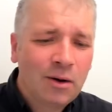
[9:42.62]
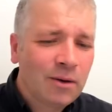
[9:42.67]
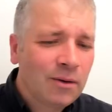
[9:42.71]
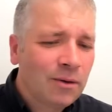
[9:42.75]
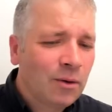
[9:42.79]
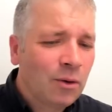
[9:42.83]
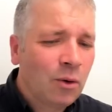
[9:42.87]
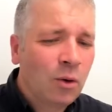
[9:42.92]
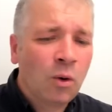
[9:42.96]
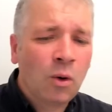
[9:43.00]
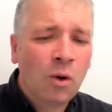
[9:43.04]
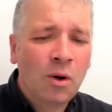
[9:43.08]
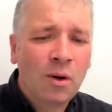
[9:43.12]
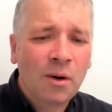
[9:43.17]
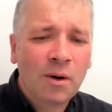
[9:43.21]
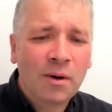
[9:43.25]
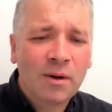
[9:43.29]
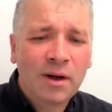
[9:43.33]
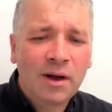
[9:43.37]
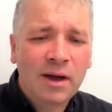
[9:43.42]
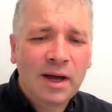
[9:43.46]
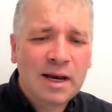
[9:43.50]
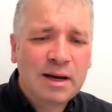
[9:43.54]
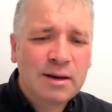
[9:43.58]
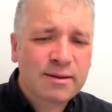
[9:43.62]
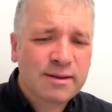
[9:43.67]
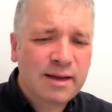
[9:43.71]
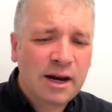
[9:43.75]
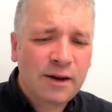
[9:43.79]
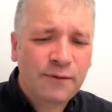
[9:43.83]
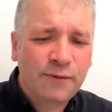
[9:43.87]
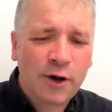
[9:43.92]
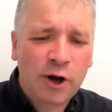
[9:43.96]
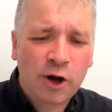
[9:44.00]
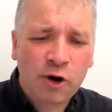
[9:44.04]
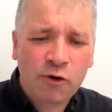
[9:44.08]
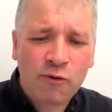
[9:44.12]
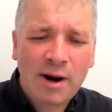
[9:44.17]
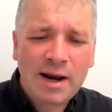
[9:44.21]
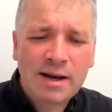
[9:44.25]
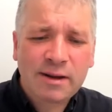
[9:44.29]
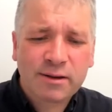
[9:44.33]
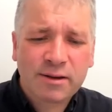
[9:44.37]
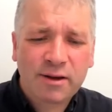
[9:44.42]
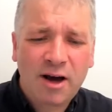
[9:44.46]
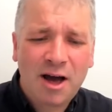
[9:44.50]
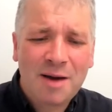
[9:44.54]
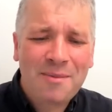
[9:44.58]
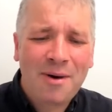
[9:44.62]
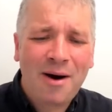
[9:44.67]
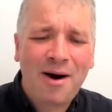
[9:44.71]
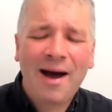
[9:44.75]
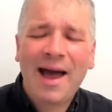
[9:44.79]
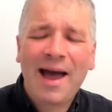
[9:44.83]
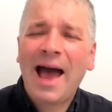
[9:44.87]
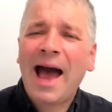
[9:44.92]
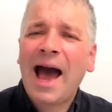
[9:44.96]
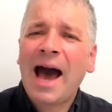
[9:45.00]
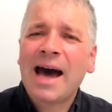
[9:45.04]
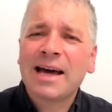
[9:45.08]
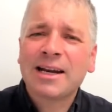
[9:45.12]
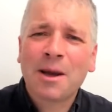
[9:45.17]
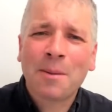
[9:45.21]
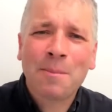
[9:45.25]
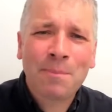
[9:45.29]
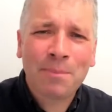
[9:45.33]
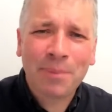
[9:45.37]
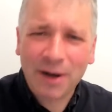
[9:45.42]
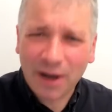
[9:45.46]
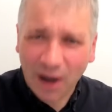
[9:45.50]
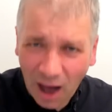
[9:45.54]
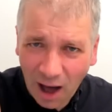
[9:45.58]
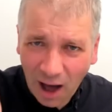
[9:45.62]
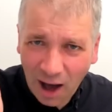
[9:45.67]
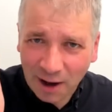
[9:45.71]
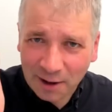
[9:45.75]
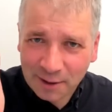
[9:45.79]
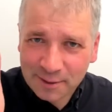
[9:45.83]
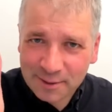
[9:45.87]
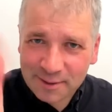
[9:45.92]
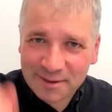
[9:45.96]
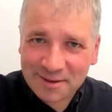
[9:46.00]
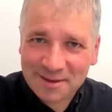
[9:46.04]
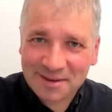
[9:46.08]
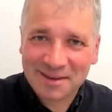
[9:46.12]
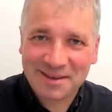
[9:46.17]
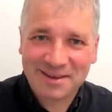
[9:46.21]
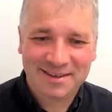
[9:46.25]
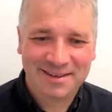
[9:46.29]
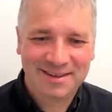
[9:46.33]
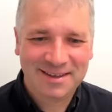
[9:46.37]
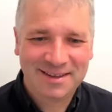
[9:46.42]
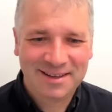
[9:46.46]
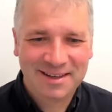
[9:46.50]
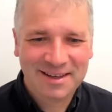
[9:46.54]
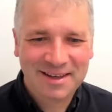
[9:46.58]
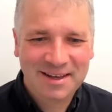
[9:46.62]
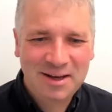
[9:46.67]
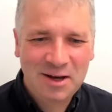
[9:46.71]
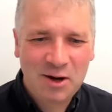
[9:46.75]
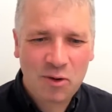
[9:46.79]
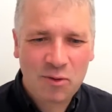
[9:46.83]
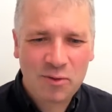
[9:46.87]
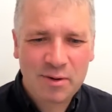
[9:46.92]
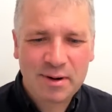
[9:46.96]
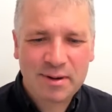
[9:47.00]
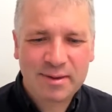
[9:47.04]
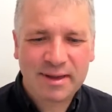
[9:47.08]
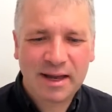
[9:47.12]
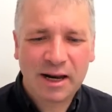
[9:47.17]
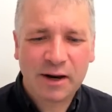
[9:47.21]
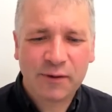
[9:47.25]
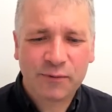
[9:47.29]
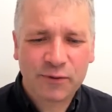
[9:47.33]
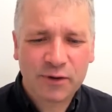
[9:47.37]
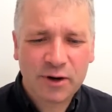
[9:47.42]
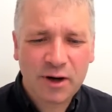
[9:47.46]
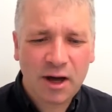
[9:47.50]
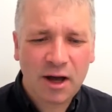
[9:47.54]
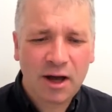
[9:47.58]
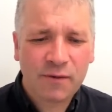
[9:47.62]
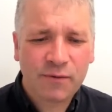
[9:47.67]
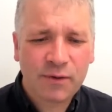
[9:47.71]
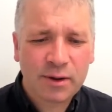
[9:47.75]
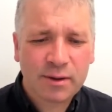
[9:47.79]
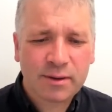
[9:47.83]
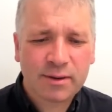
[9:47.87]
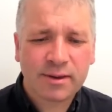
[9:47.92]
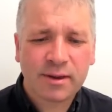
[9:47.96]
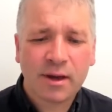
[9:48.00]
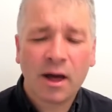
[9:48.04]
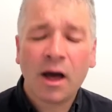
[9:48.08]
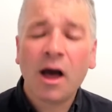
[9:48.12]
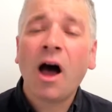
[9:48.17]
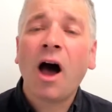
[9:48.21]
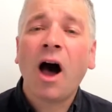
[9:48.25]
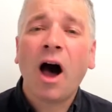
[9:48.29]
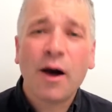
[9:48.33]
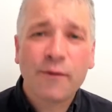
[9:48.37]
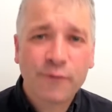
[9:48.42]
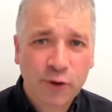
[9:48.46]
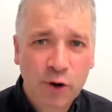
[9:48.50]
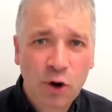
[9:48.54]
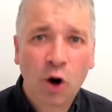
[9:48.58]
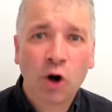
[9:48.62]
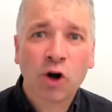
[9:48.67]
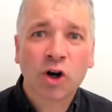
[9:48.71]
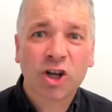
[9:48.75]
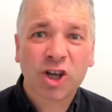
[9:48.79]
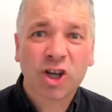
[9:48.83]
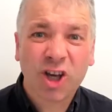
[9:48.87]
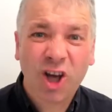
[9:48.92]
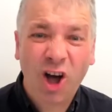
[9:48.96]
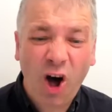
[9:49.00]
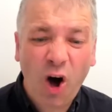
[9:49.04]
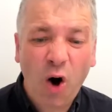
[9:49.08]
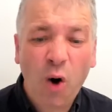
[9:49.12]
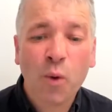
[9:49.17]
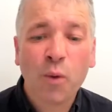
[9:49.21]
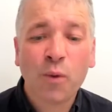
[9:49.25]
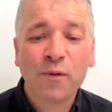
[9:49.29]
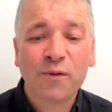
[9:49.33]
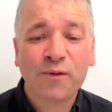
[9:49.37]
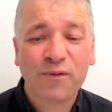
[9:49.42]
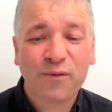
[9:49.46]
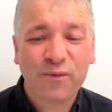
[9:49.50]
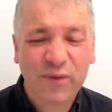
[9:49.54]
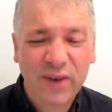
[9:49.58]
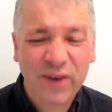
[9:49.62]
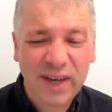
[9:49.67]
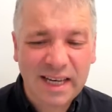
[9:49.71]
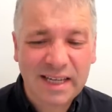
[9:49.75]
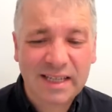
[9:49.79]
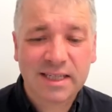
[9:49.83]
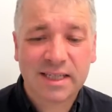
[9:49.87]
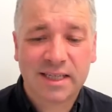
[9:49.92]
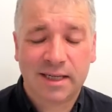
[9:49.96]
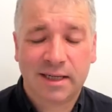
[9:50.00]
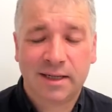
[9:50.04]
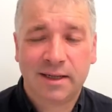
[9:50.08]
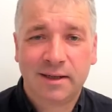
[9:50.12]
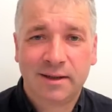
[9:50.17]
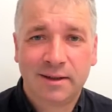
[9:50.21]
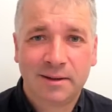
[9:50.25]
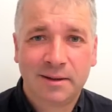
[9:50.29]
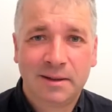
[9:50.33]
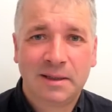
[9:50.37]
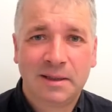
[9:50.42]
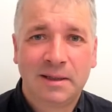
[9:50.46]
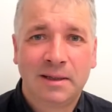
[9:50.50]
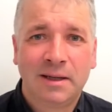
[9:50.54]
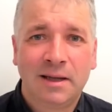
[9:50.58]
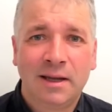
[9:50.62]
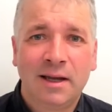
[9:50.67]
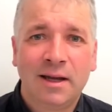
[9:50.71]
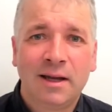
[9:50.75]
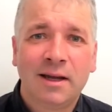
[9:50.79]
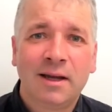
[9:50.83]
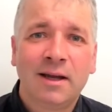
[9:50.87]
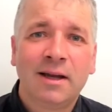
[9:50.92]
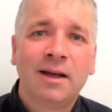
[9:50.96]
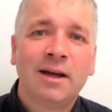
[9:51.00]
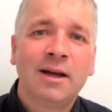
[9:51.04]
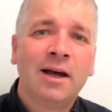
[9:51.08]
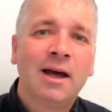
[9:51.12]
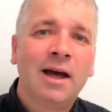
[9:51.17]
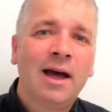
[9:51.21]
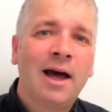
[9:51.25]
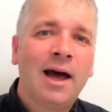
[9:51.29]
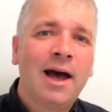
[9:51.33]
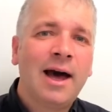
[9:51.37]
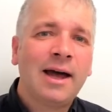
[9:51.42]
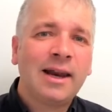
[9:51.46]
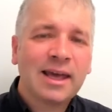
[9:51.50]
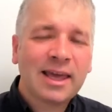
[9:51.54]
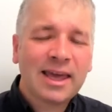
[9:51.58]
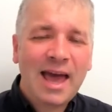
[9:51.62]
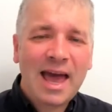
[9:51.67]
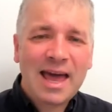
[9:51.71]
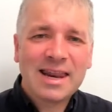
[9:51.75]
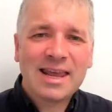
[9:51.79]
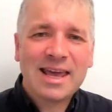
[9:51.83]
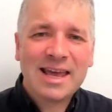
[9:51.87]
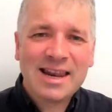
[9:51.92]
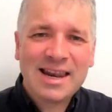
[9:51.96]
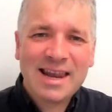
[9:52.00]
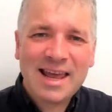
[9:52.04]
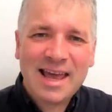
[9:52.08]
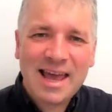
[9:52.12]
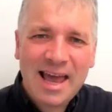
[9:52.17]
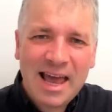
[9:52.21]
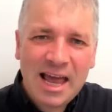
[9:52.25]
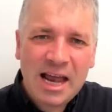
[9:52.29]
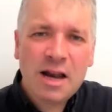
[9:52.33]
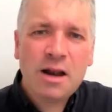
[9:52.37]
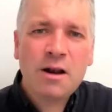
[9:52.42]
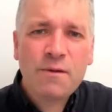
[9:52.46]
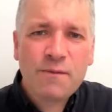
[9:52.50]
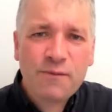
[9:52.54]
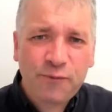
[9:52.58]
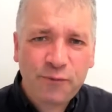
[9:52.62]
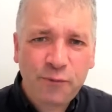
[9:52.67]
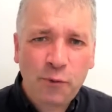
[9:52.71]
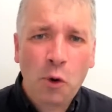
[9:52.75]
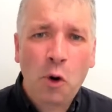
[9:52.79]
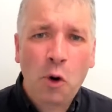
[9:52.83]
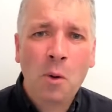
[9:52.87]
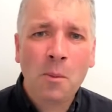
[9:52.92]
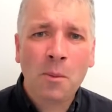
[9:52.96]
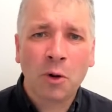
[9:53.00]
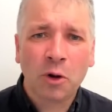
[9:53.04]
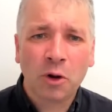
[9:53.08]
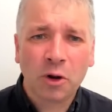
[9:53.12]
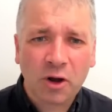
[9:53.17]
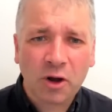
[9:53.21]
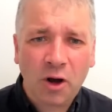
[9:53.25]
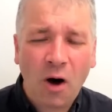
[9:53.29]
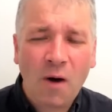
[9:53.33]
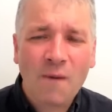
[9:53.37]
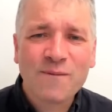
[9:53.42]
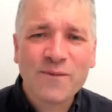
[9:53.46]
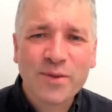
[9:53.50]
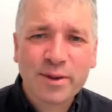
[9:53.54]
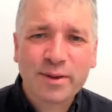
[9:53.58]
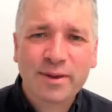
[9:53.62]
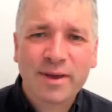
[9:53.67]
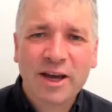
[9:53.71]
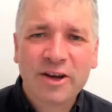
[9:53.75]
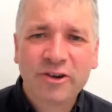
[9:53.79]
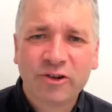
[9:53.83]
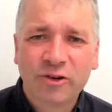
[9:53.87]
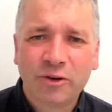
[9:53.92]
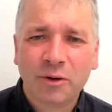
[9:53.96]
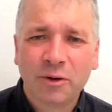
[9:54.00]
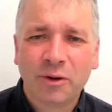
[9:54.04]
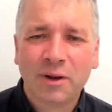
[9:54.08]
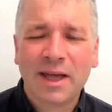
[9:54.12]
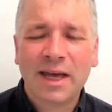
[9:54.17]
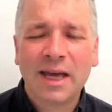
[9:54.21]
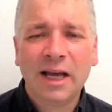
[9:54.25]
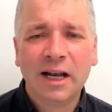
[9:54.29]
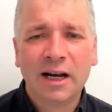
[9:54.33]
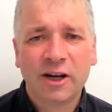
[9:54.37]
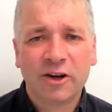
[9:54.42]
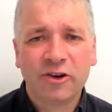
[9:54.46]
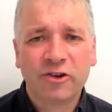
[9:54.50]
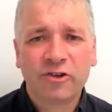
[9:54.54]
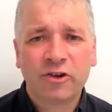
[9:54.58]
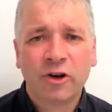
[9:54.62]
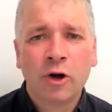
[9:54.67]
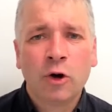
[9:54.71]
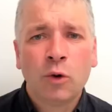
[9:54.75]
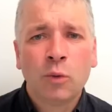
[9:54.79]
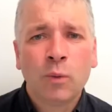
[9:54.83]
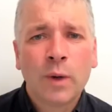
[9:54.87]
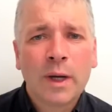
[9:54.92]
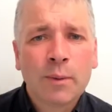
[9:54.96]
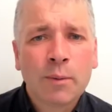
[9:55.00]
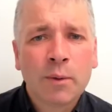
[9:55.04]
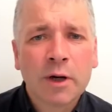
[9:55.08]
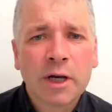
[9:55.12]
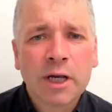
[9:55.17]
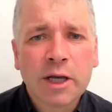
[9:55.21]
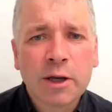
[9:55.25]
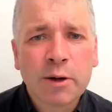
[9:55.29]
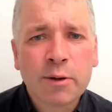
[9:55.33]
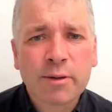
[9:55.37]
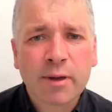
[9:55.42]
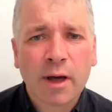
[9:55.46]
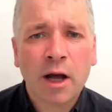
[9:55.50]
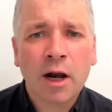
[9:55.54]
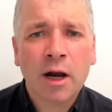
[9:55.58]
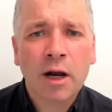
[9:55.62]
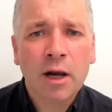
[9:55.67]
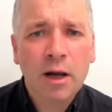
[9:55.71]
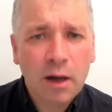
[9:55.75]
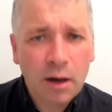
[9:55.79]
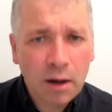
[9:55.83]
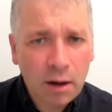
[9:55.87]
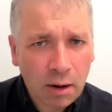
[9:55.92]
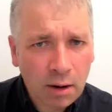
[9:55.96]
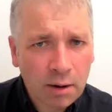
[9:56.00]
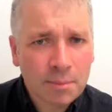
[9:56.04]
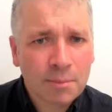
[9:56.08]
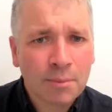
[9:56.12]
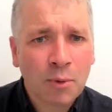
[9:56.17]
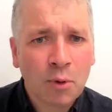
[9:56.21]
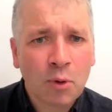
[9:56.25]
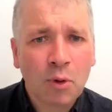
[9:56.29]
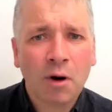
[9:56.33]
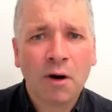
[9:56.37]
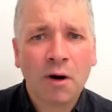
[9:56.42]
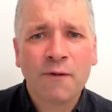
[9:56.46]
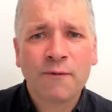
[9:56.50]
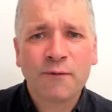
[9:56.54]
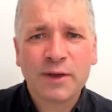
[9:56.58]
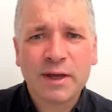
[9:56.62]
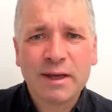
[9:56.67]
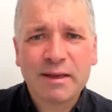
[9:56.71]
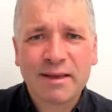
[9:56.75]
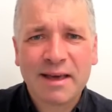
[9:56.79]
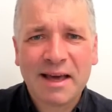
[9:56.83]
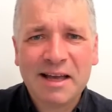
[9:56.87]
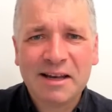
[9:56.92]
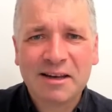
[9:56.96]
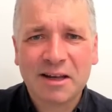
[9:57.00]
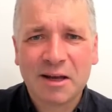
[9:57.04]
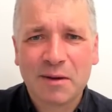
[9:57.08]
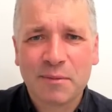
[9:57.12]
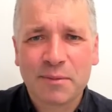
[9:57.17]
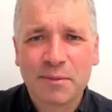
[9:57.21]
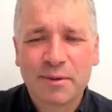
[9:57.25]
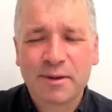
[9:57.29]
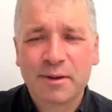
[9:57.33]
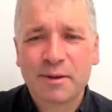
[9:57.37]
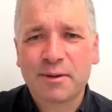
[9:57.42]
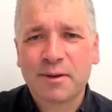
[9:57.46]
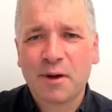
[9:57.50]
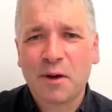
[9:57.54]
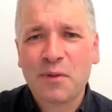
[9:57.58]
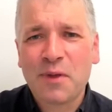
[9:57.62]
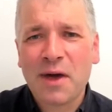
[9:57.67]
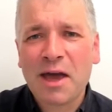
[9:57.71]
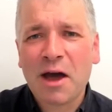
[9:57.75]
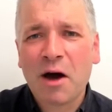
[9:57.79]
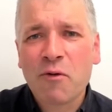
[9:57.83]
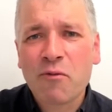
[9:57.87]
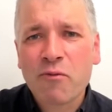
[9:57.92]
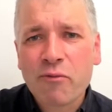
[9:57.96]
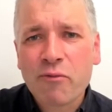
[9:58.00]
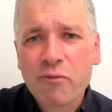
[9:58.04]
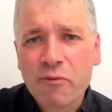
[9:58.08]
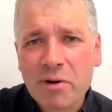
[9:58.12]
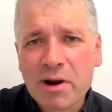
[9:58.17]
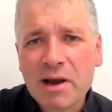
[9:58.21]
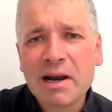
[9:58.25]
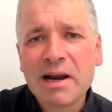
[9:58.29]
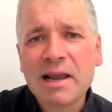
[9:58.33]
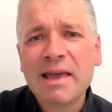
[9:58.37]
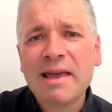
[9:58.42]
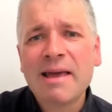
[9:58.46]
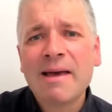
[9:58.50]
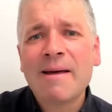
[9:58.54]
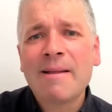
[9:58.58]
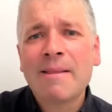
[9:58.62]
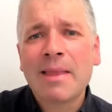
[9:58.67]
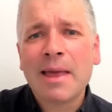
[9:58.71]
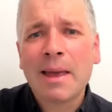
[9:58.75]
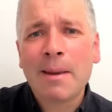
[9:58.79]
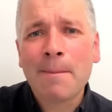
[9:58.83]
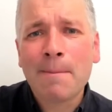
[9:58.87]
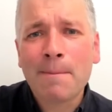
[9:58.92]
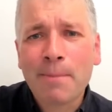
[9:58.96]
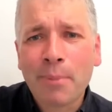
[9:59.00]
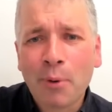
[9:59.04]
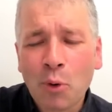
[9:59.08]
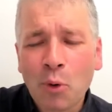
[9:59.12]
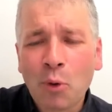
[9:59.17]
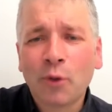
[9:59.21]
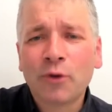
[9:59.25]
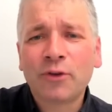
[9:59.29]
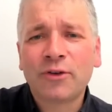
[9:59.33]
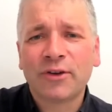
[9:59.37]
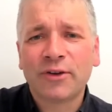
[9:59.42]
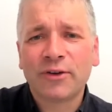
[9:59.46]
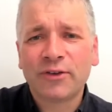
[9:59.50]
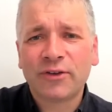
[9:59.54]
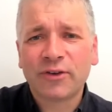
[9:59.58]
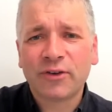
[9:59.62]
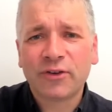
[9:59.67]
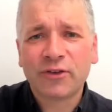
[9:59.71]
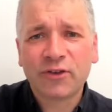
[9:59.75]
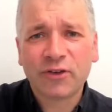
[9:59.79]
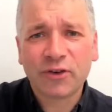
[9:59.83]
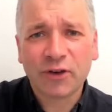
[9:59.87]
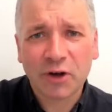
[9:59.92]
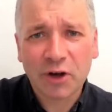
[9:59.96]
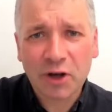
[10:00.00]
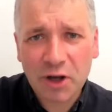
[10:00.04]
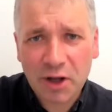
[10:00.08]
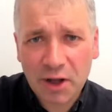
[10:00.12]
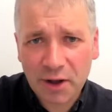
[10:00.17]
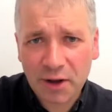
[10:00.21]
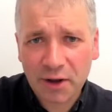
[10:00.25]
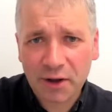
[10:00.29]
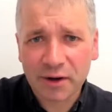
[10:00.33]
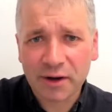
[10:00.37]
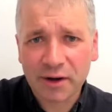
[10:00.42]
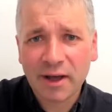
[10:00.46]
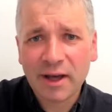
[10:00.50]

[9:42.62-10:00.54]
Or instead of a great time, I had a blast. Or instead of nervous, I've got cold feet. And again, in informal conversational English, we will use a lot more of these idioms. So they are really important to learn